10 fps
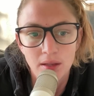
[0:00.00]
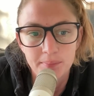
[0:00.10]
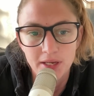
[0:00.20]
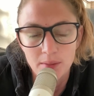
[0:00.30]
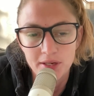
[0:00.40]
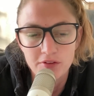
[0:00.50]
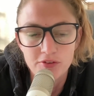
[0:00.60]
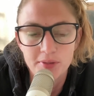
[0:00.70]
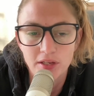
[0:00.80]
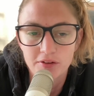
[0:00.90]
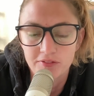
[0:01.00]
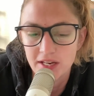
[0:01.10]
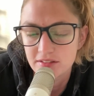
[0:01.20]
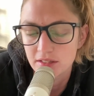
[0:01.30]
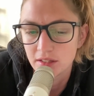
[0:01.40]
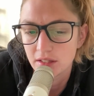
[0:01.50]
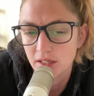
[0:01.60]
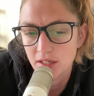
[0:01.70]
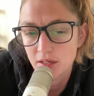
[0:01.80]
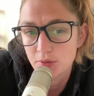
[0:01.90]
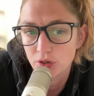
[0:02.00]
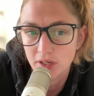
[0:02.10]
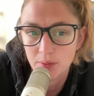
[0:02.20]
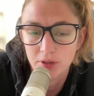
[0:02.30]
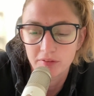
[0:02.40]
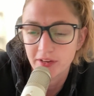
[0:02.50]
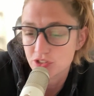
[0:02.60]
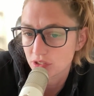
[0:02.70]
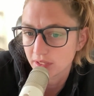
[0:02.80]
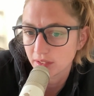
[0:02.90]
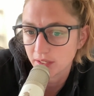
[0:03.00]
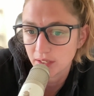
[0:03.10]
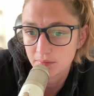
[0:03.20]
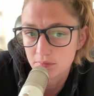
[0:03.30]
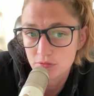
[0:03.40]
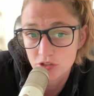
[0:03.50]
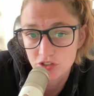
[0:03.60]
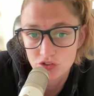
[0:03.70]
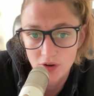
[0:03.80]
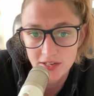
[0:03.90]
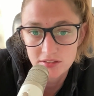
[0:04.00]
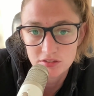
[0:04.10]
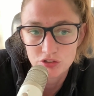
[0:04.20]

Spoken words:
Becoming a familiar face in the community will eventually lead to trust.